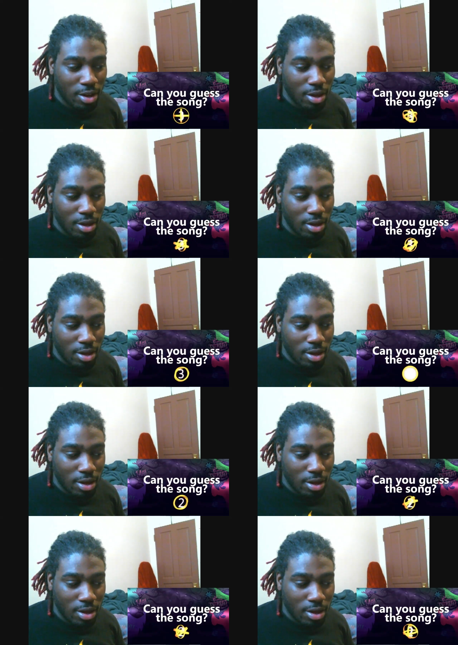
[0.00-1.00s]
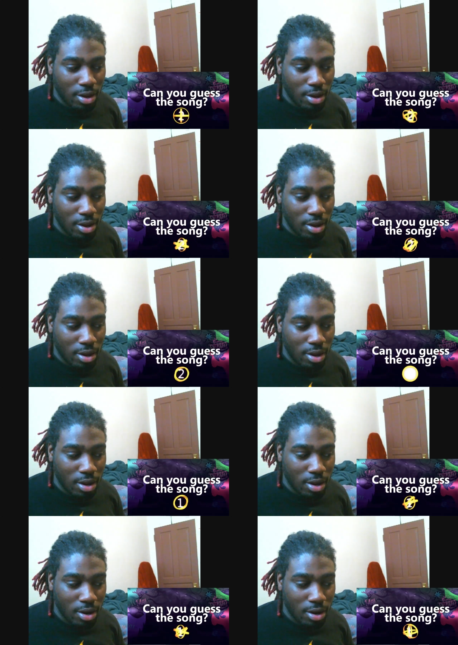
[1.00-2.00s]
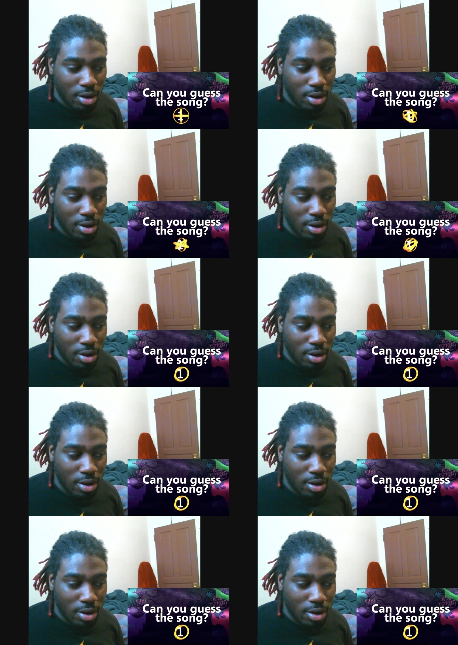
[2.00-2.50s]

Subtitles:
(silence)